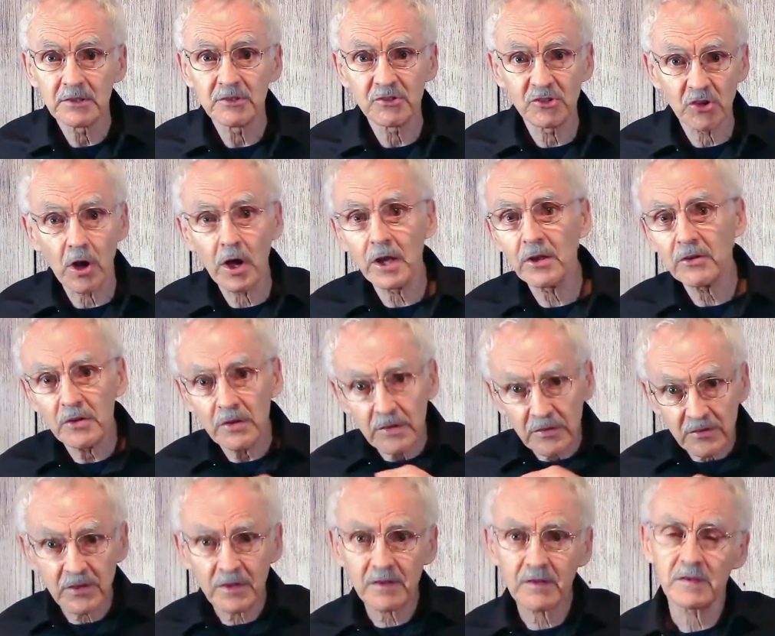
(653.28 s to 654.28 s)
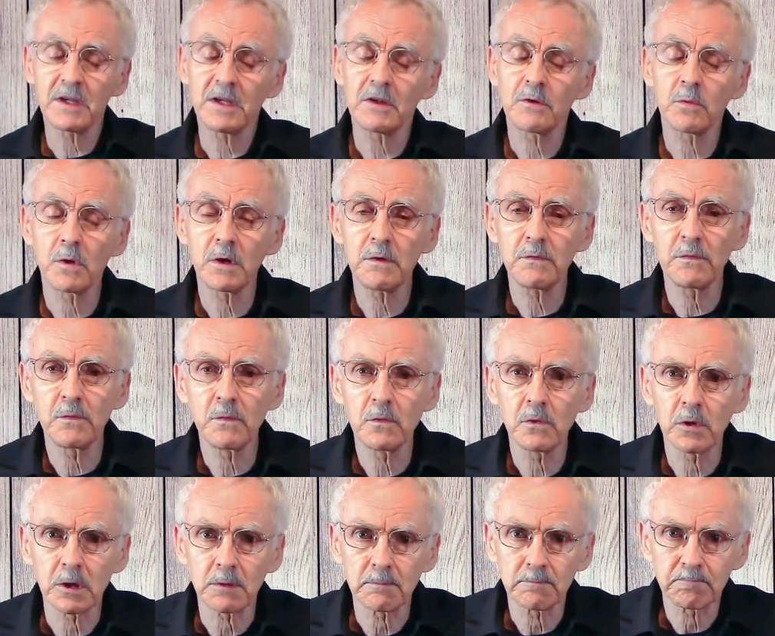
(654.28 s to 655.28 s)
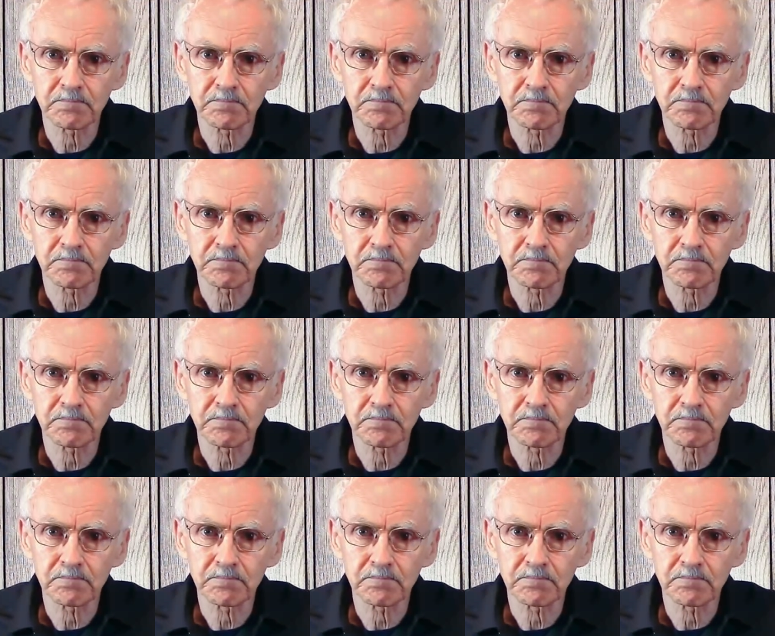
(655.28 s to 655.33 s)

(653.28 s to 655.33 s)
John 16:24.